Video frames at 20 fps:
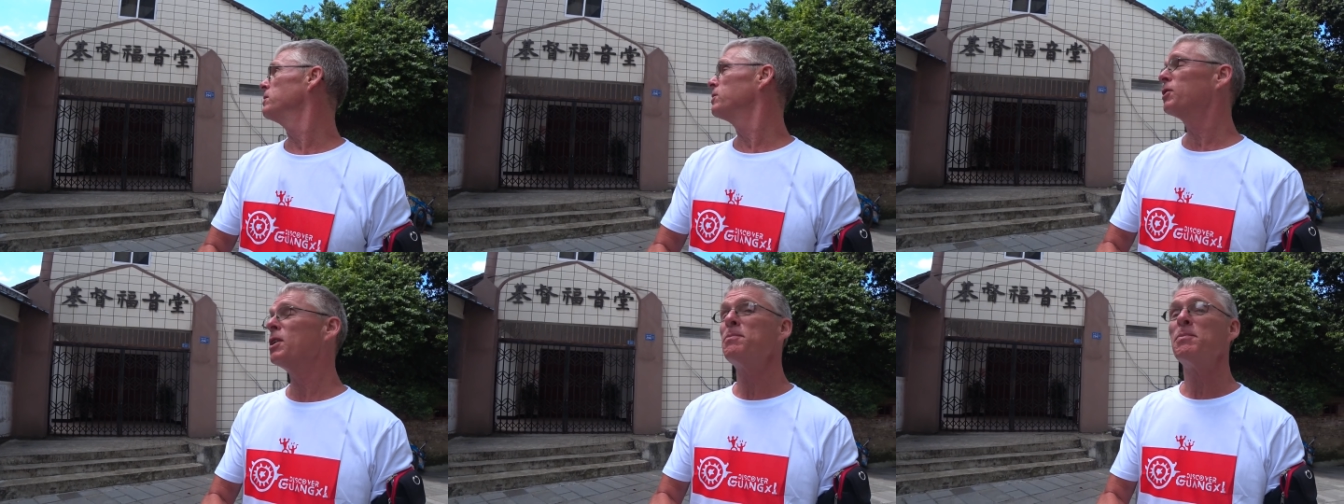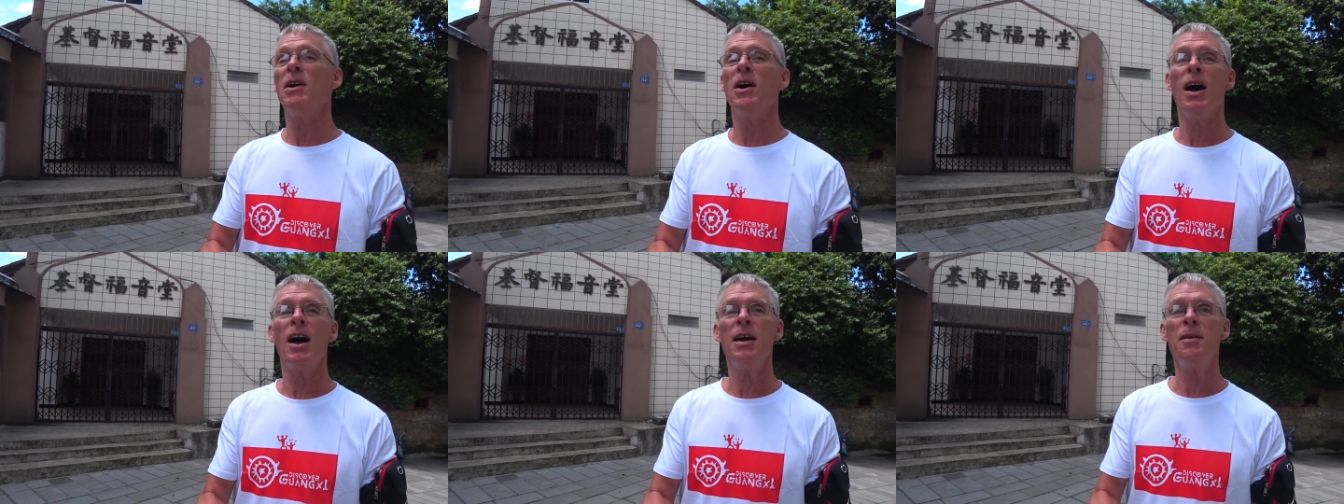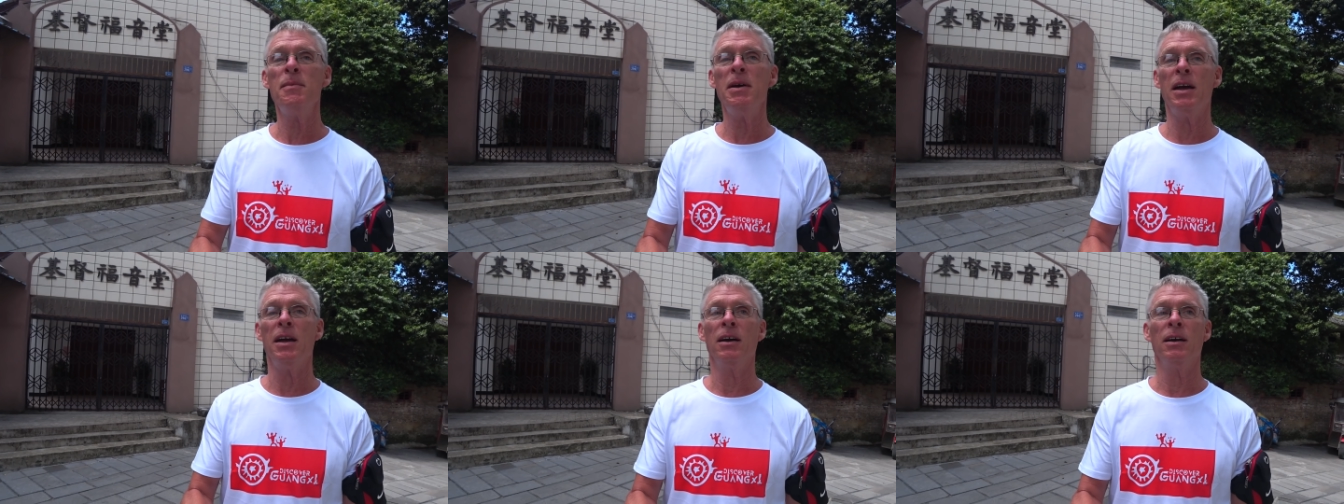It's right
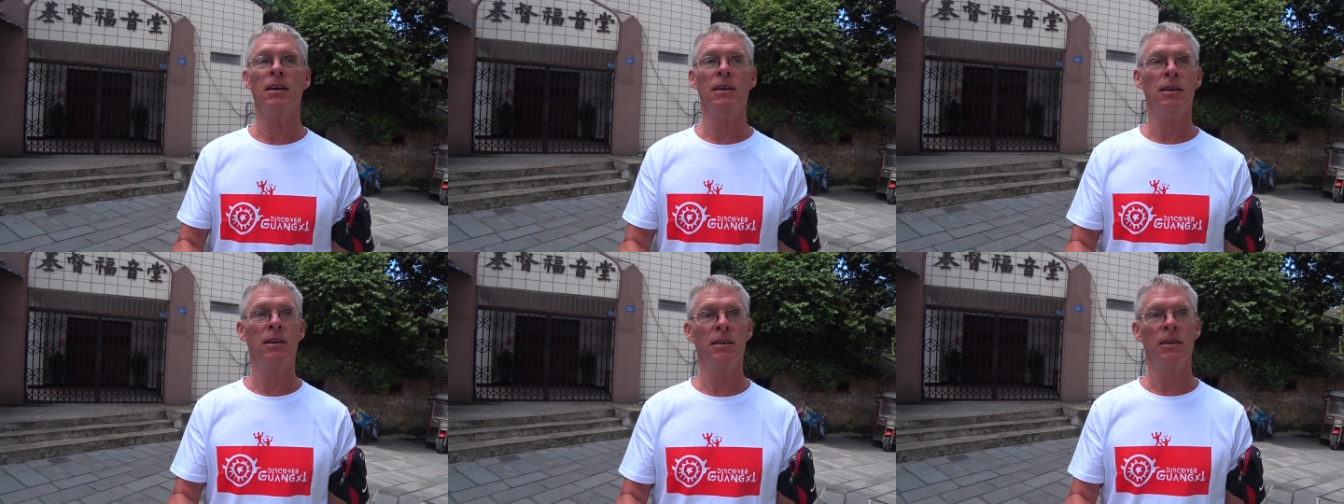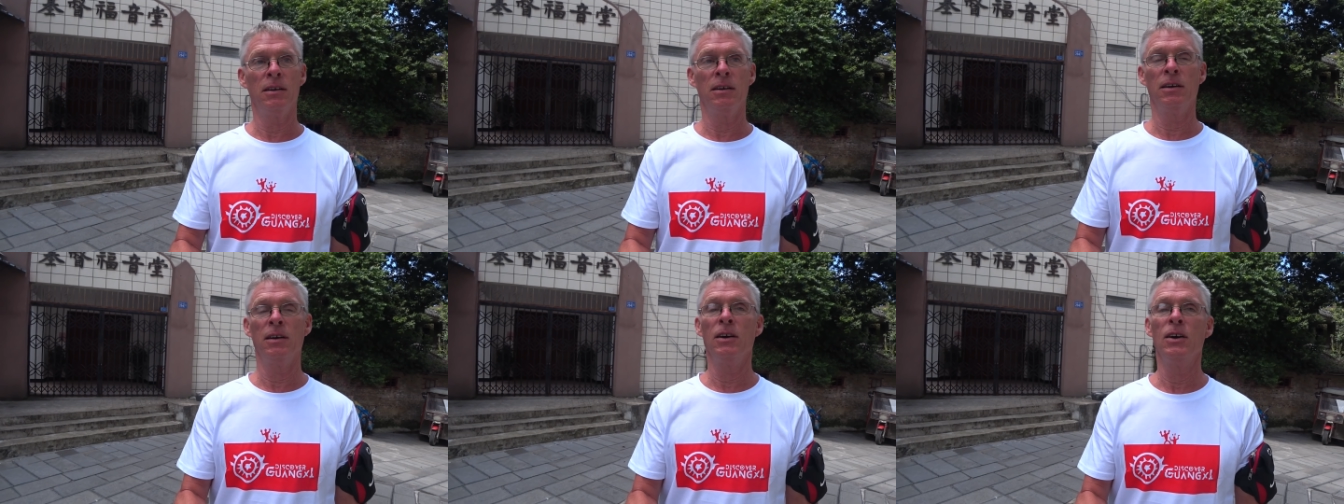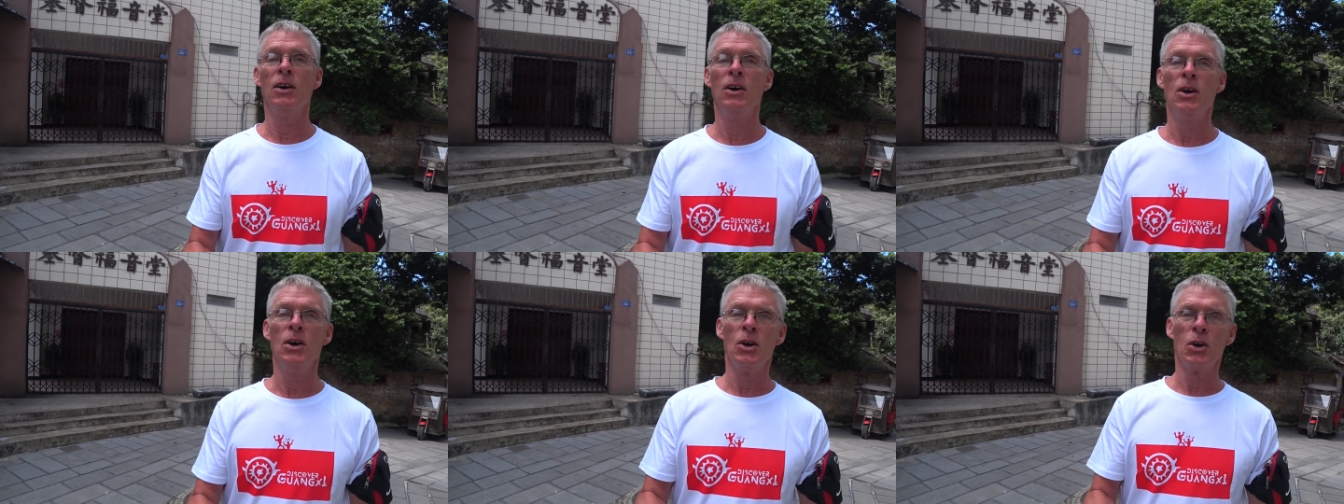behind me.
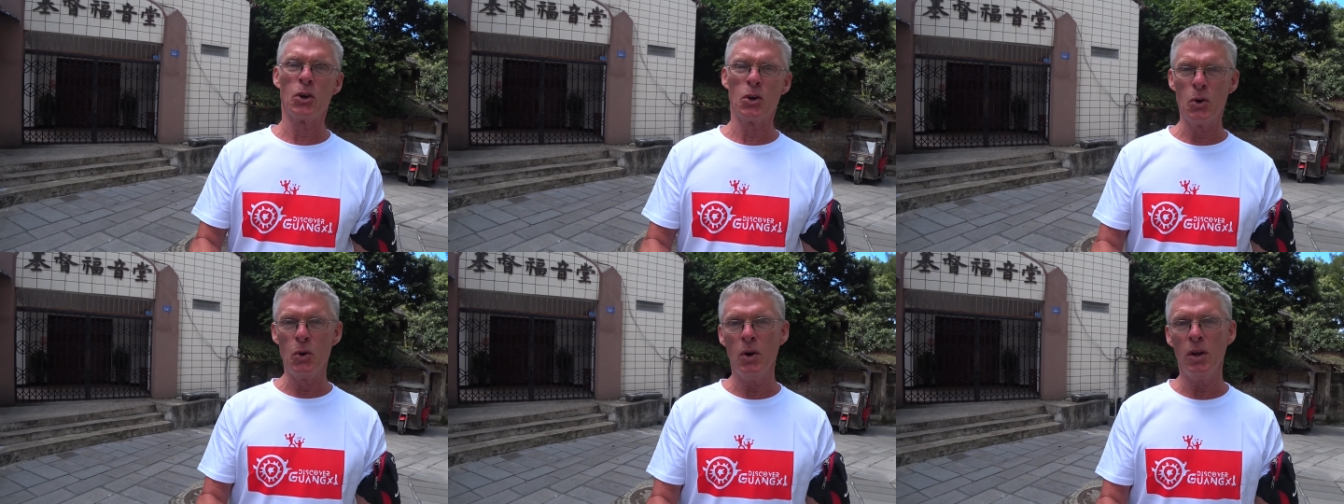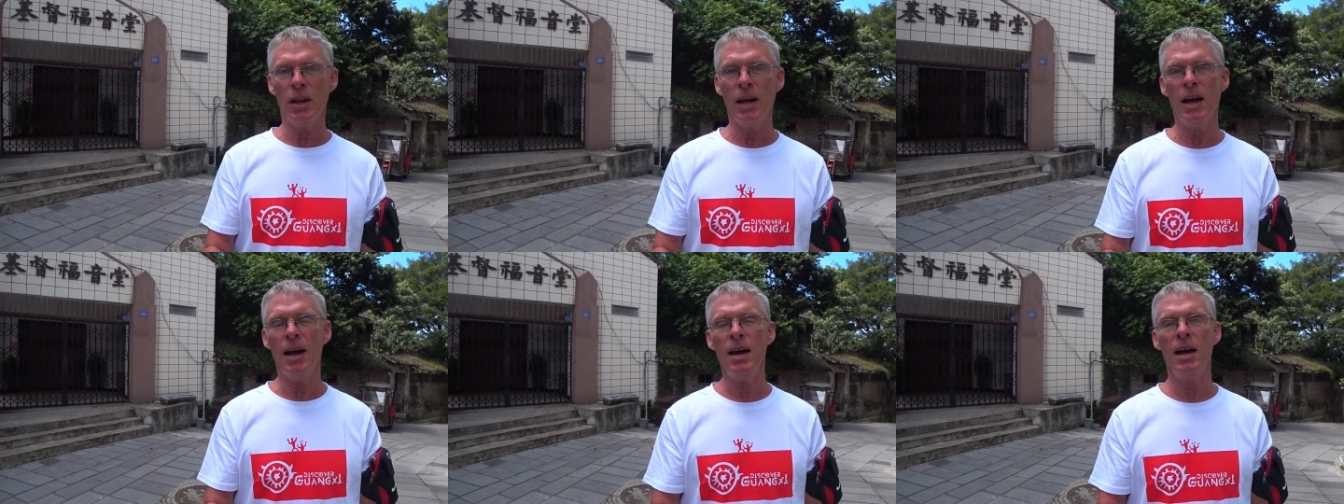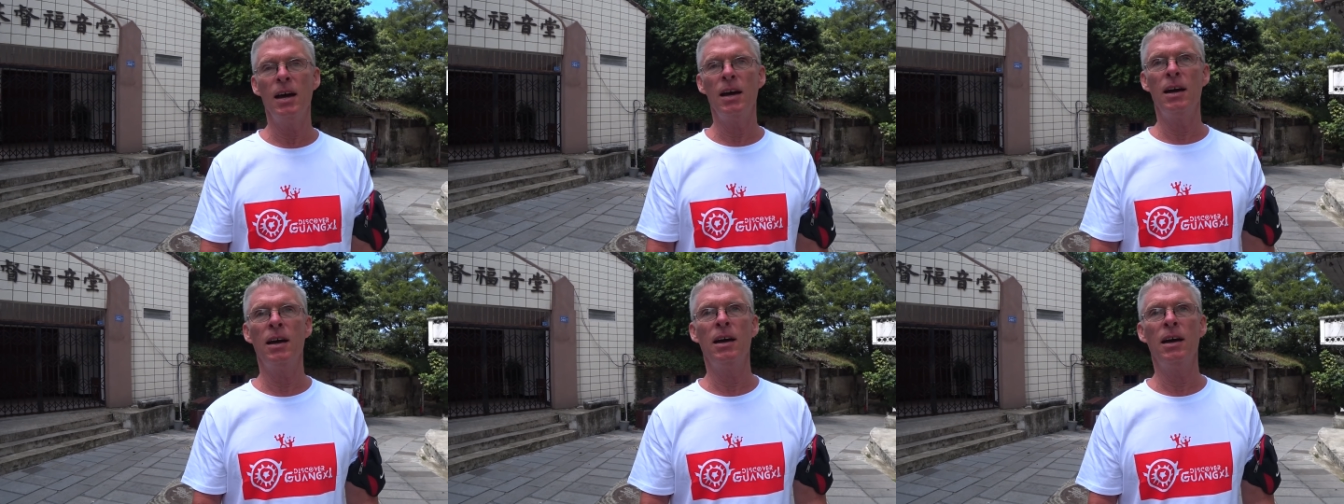Cool, eh?